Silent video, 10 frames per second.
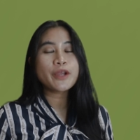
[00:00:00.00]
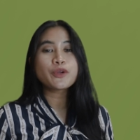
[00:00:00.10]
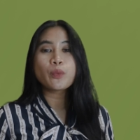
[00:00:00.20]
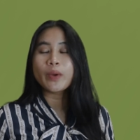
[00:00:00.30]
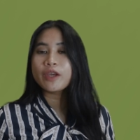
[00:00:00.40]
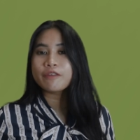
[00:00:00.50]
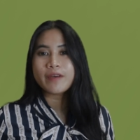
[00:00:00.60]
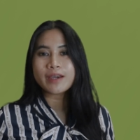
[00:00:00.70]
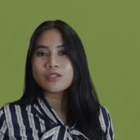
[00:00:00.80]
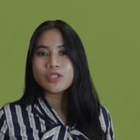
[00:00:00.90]
and your way of
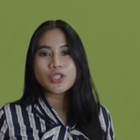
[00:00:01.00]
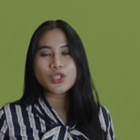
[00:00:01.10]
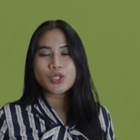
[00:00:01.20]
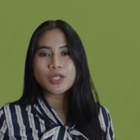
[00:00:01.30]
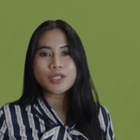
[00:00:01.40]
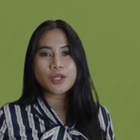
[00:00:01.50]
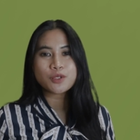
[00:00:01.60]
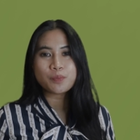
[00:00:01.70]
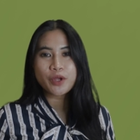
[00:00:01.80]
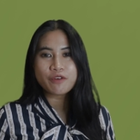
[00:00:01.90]
execution is an
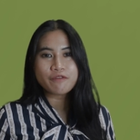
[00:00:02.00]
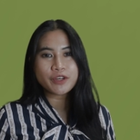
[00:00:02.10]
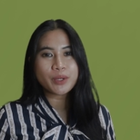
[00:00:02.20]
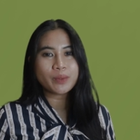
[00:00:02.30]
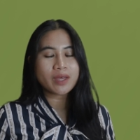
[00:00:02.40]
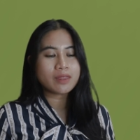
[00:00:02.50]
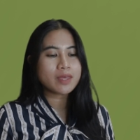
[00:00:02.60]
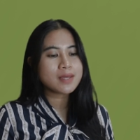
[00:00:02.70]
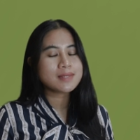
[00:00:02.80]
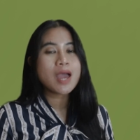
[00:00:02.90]
explainer video like
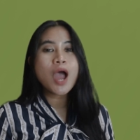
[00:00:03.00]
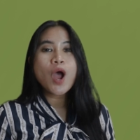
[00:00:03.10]
this,